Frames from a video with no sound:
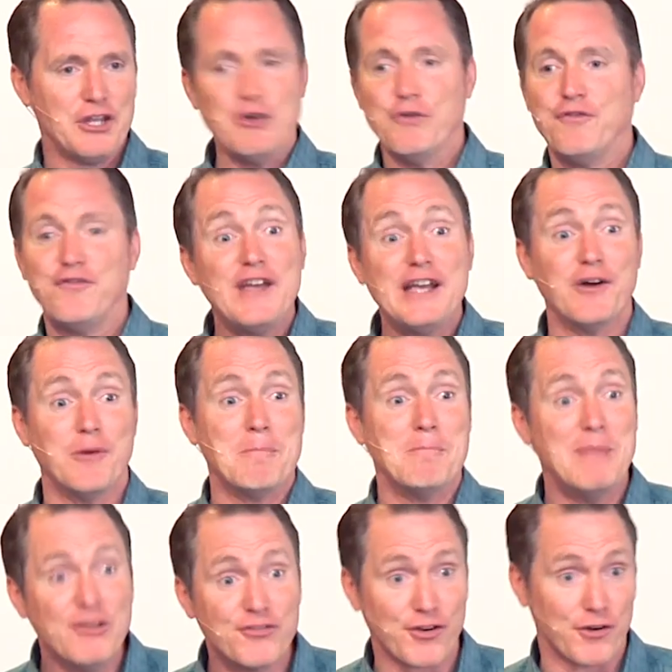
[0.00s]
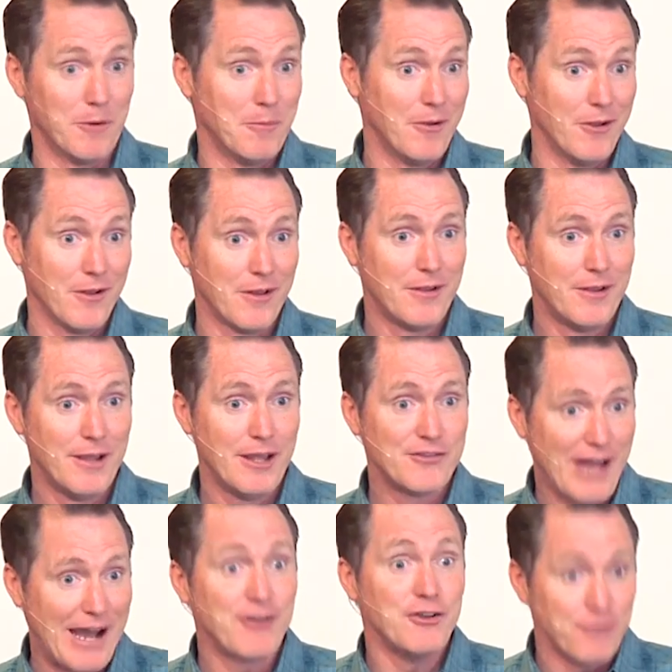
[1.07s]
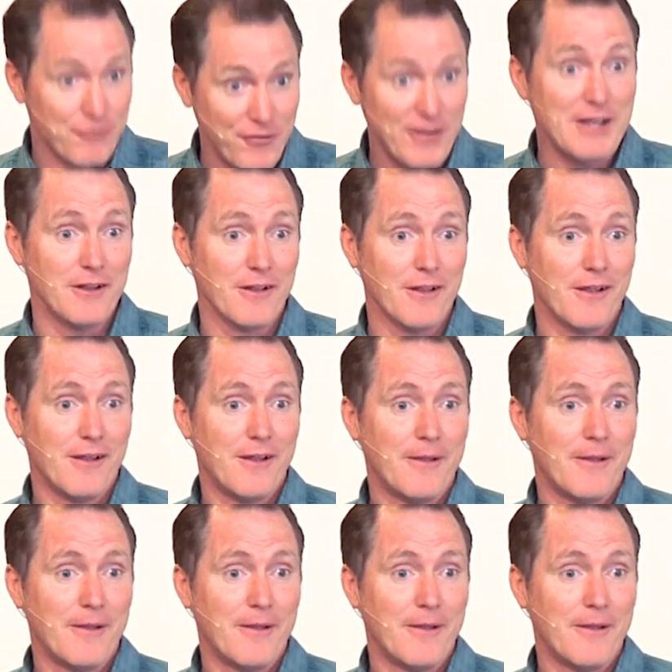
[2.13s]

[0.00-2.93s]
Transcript: You feel miserable is how you feel.